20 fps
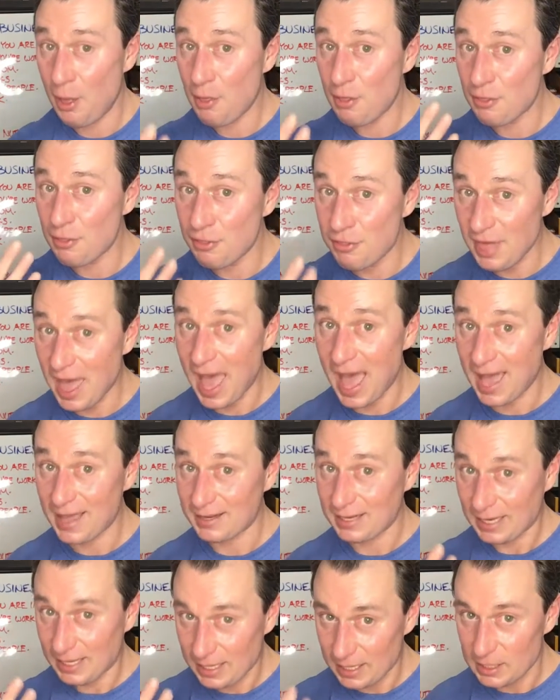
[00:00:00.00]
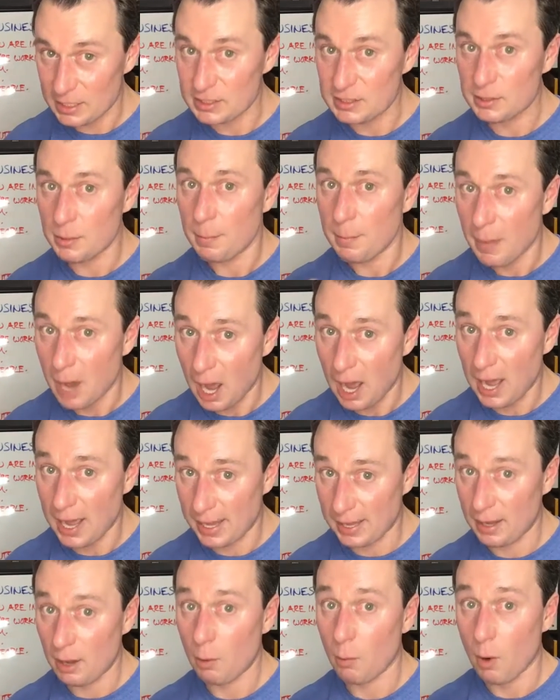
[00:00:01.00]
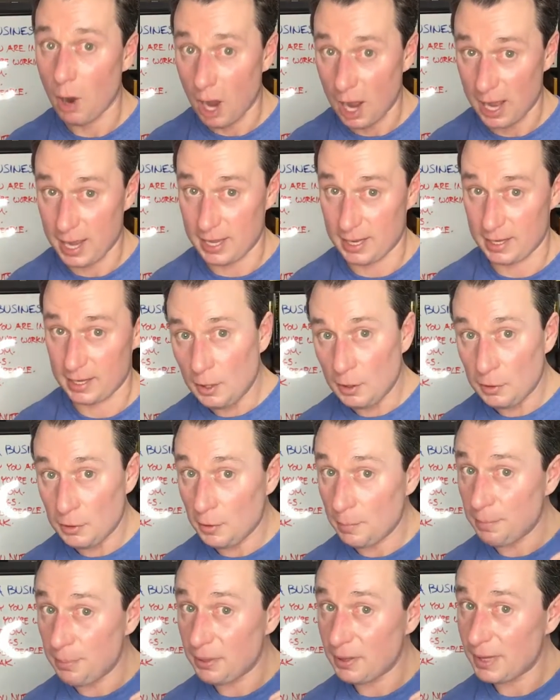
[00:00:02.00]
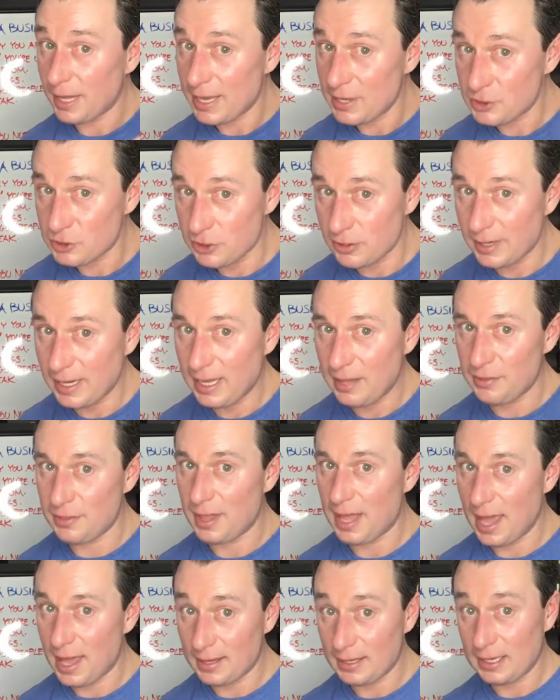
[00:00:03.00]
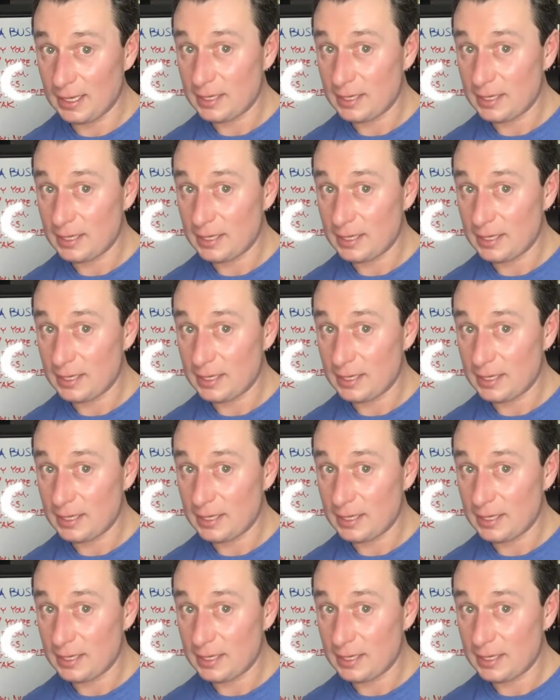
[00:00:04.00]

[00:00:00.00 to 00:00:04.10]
That is my why. The pleasure in that